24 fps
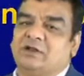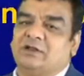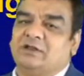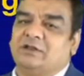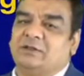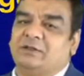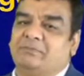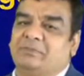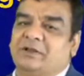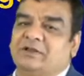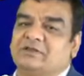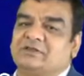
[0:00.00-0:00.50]
The
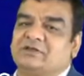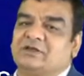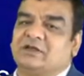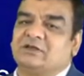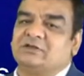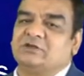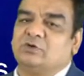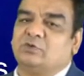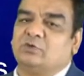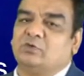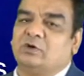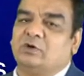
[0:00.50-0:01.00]
best
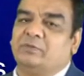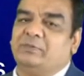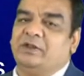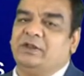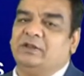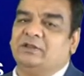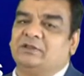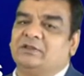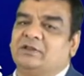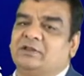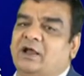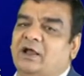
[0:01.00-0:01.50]
answer would be
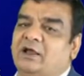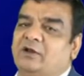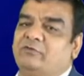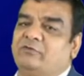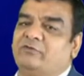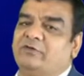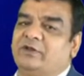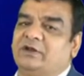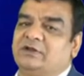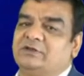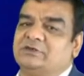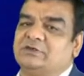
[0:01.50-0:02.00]

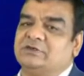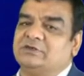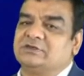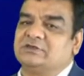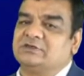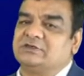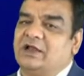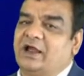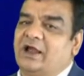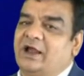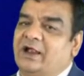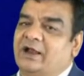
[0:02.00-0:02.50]
thyropharyngeus
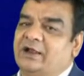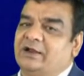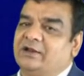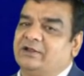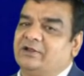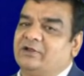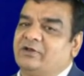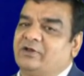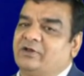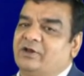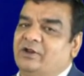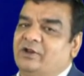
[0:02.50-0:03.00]
and
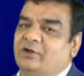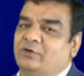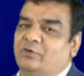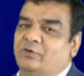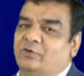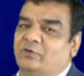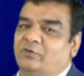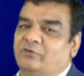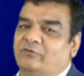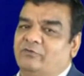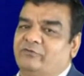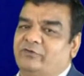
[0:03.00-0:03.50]

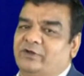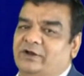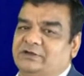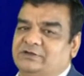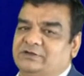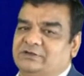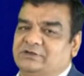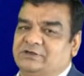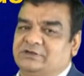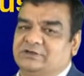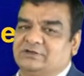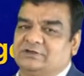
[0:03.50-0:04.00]

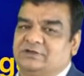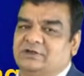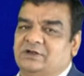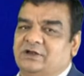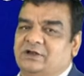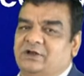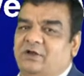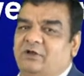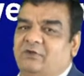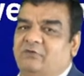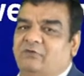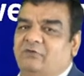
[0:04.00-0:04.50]
cricopharyngeus
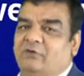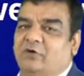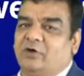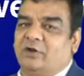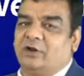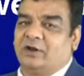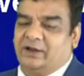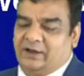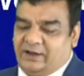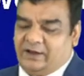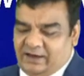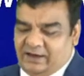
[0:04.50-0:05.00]
for
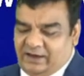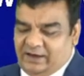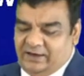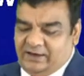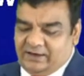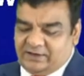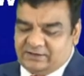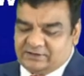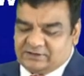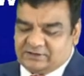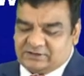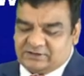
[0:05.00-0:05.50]

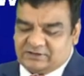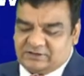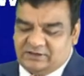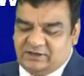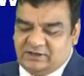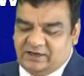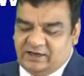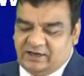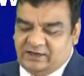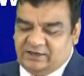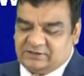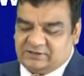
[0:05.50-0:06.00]
Killian's
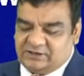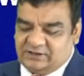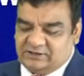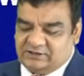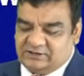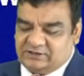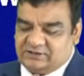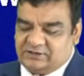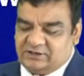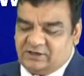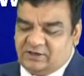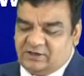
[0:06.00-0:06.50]

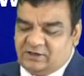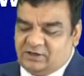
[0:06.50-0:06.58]
dehiscence.